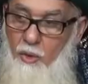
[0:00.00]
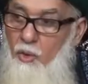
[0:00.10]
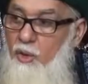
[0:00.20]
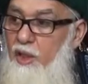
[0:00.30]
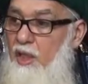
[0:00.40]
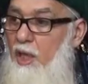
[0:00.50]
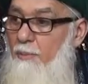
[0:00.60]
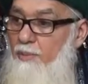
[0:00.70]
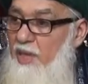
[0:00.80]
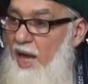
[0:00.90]
Who
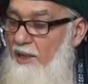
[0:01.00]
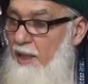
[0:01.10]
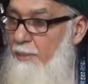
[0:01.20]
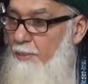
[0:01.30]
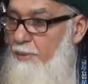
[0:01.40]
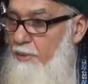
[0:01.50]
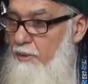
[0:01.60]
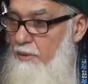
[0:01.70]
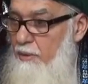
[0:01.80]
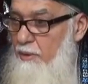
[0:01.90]
keep the adab,
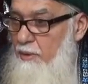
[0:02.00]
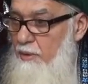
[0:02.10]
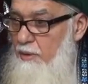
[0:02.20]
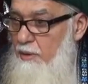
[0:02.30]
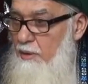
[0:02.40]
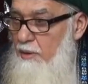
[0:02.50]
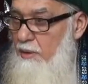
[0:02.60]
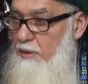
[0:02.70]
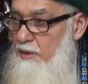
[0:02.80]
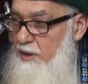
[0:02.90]

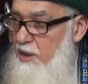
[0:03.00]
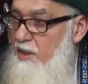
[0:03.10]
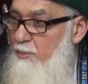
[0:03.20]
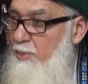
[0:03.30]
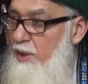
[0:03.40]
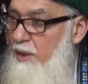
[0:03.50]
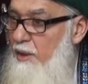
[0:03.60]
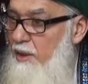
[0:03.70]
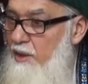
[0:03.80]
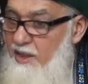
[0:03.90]
the
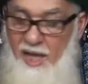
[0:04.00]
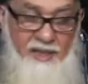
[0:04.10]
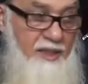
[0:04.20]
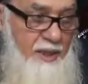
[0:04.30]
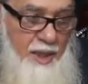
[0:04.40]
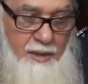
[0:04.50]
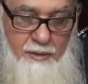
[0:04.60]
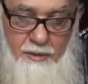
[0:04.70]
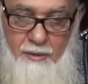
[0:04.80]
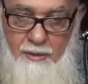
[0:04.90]
discipline, the
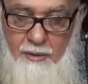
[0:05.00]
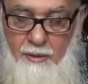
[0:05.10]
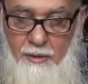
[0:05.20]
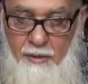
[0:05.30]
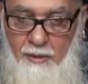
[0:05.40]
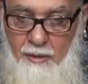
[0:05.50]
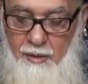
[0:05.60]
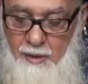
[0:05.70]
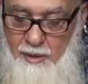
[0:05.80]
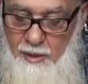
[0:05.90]
etiquette,
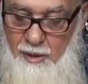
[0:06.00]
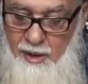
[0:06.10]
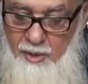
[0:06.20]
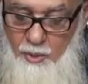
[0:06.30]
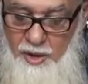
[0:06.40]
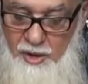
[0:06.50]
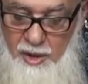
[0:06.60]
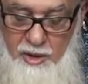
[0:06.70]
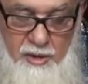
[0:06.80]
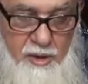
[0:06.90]
he will
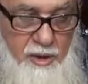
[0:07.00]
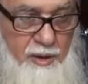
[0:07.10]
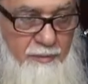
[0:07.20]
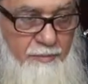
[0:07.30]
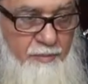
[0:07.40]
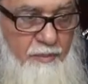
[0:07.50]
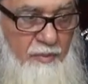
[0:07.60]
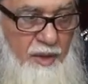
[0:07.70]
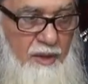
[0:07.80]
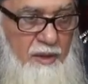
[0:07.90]
reach
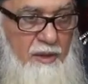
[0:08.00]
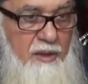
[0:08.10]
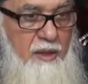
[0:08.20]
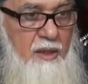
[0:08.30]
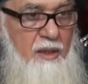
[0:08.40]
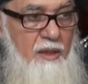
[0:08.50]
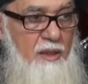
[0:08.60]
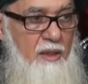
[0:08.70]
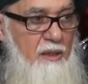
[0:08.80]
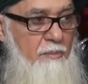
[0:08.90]
the
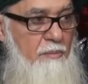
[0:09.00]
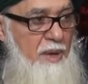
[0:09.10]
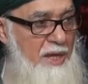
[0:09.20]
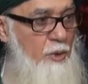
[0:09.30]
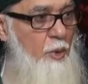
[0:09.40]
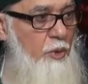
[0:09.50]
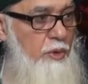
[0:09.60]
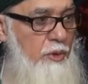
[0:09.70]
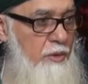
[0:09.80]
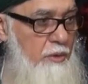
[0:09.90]

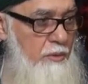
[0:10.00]
manhood.